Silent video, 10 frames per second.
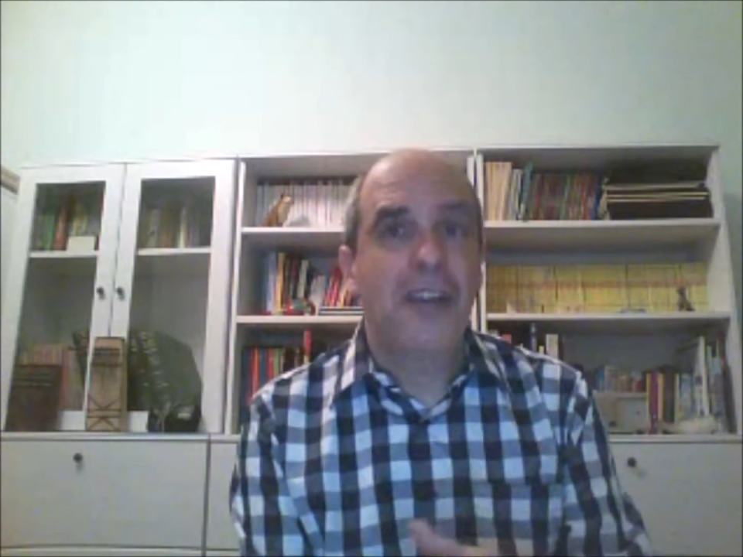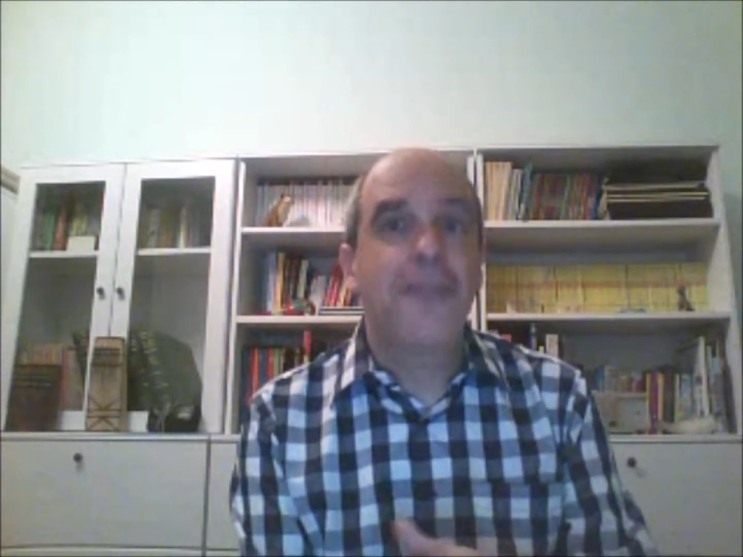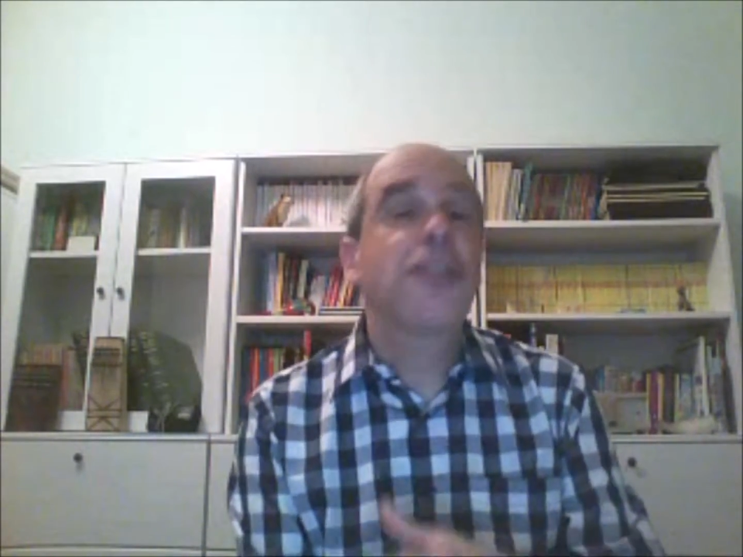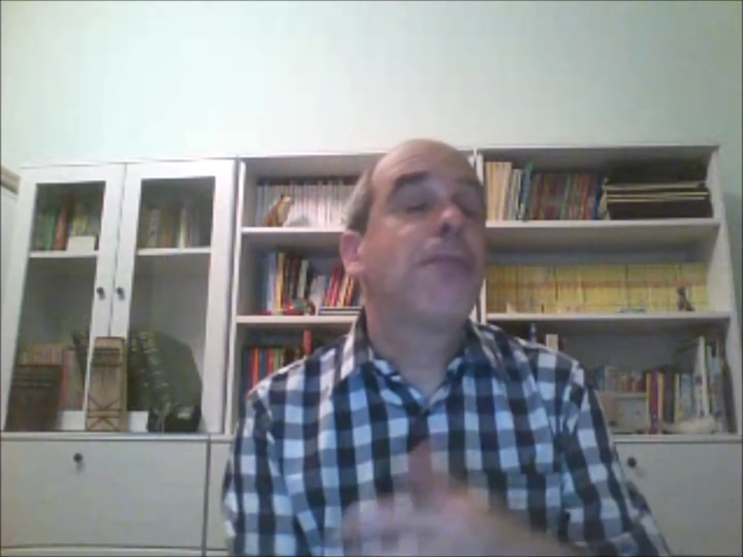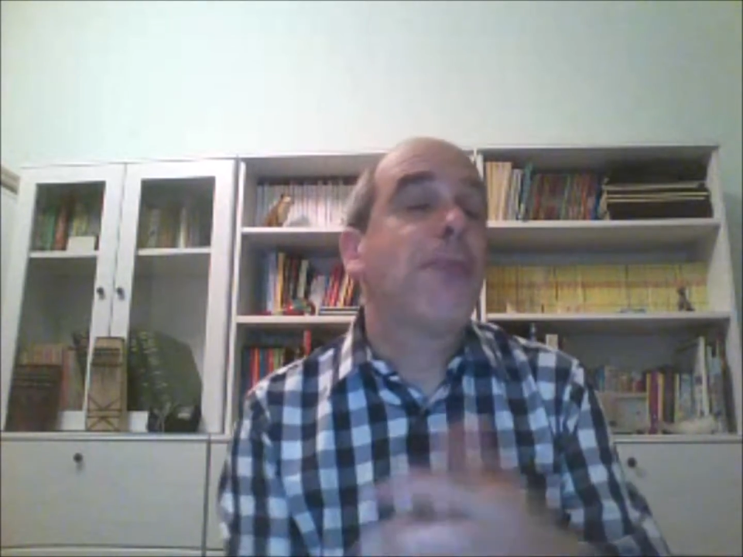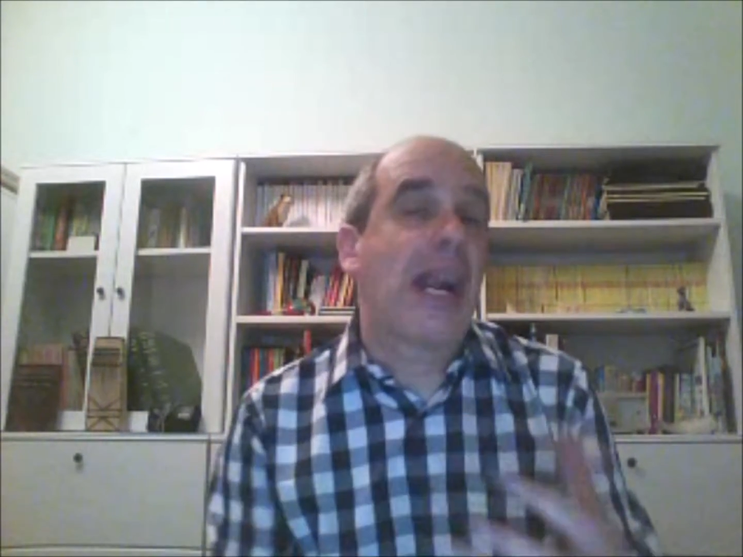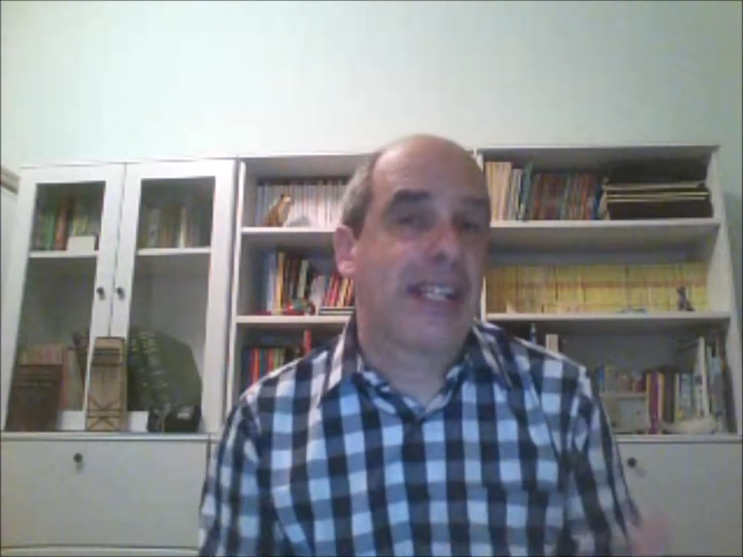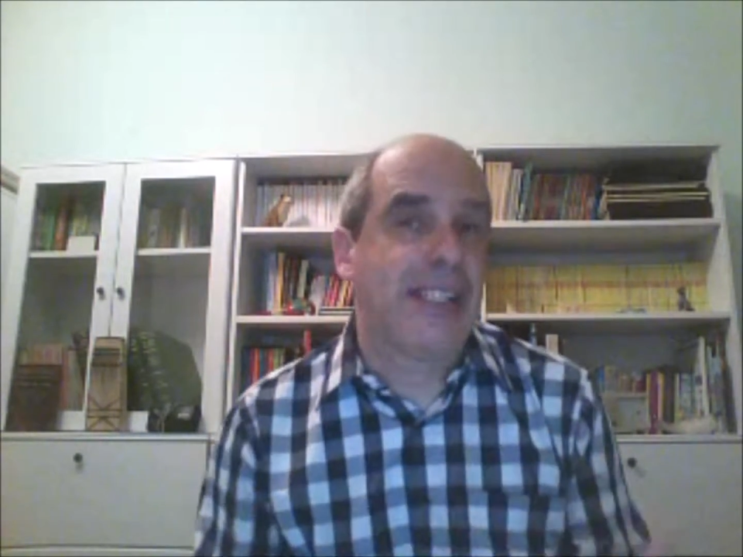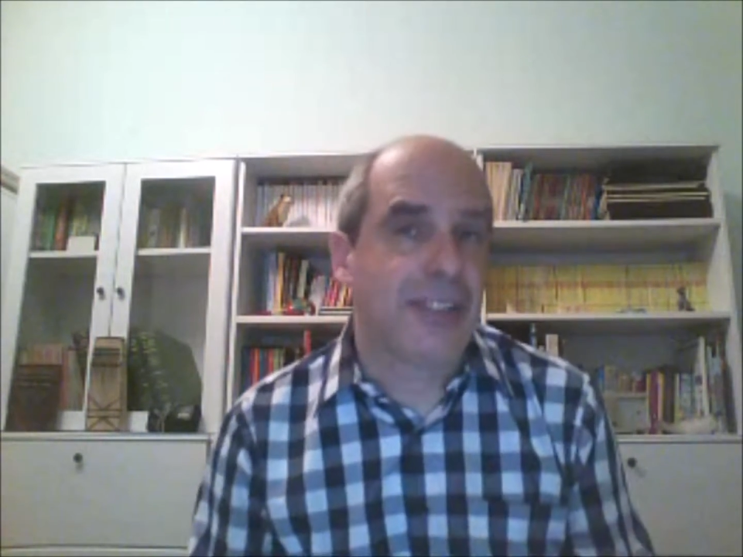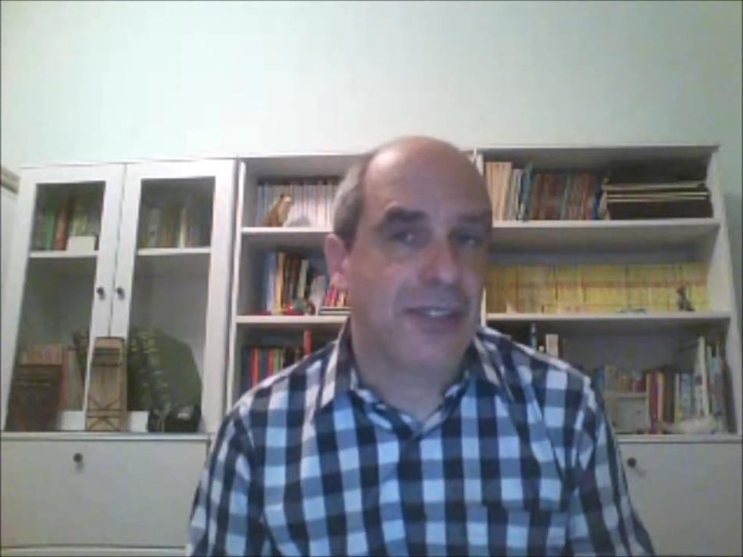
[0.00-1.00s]
for the
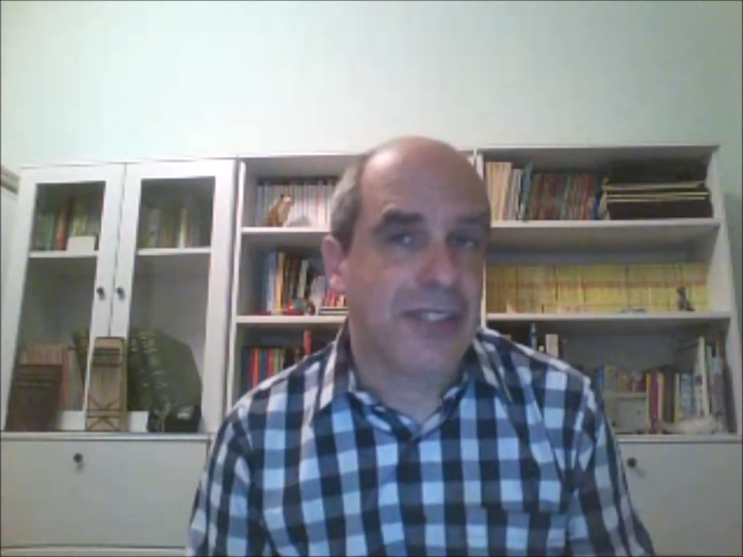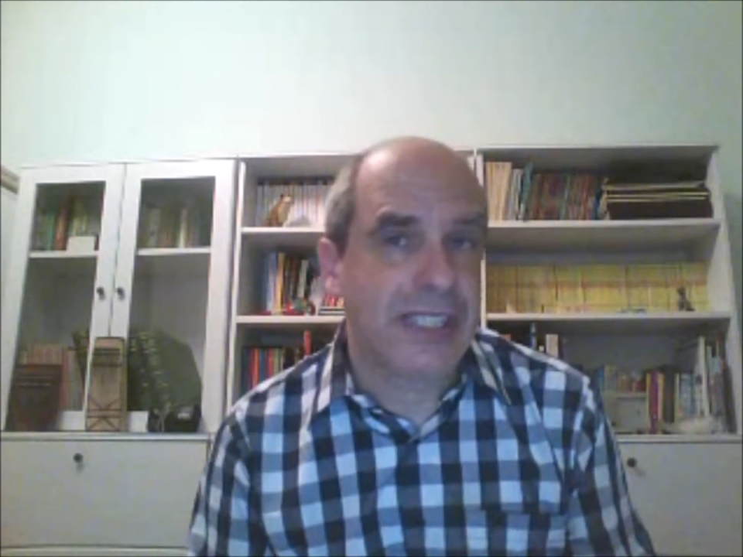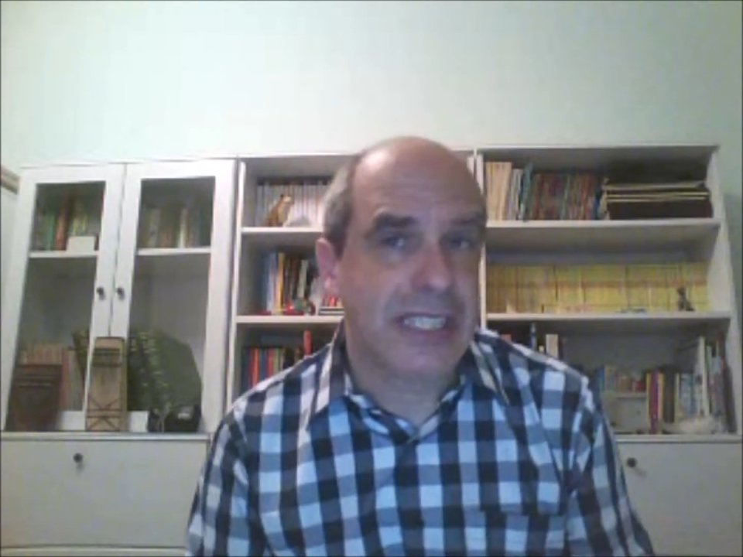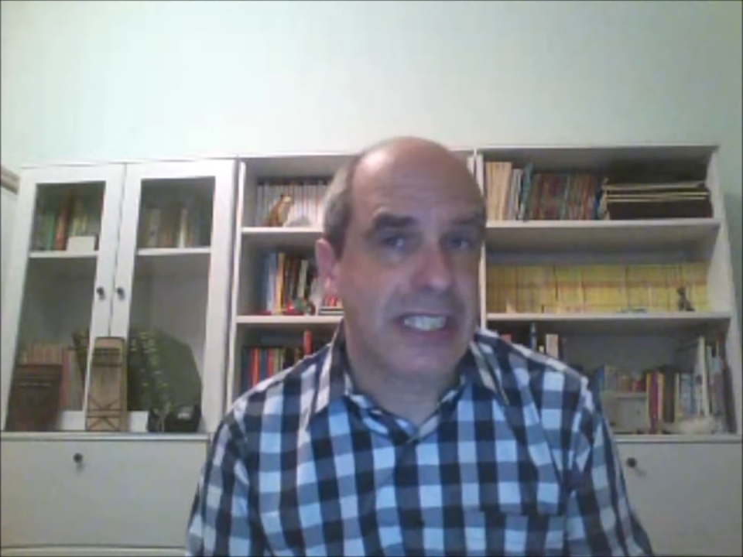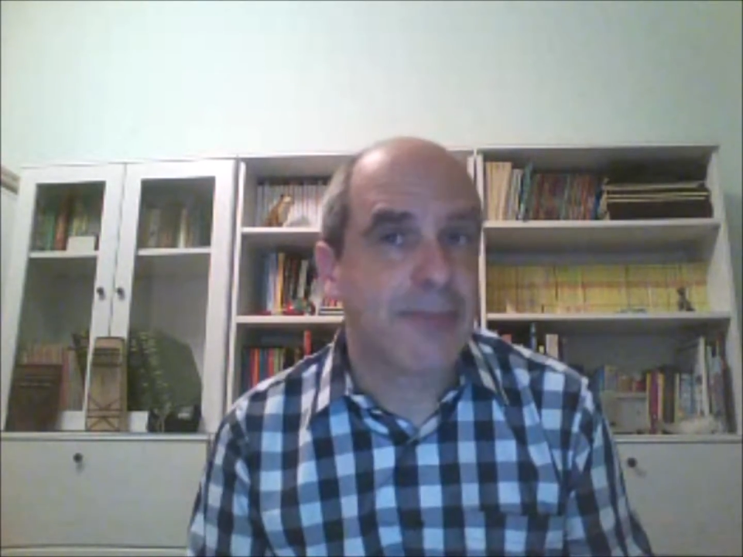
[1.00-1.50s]
Parkinson's disease,